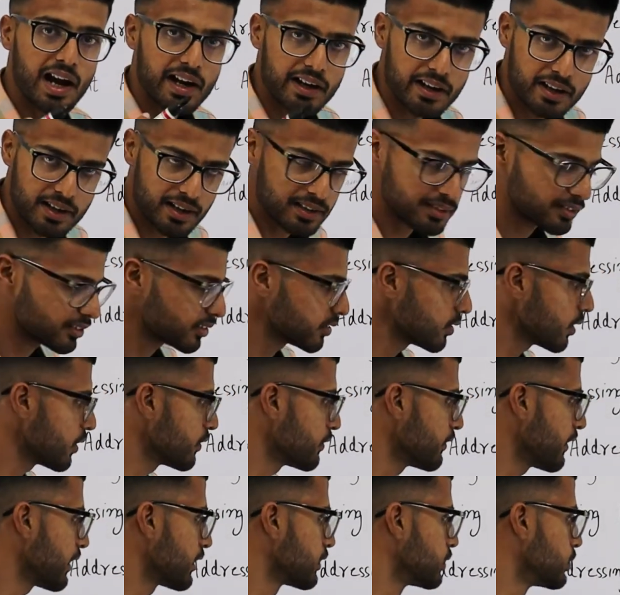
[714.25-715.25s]
address
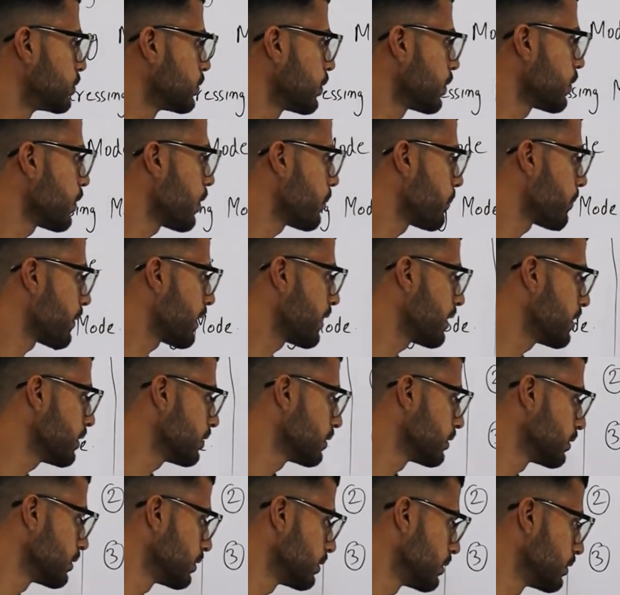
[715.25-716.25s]
of actual operand.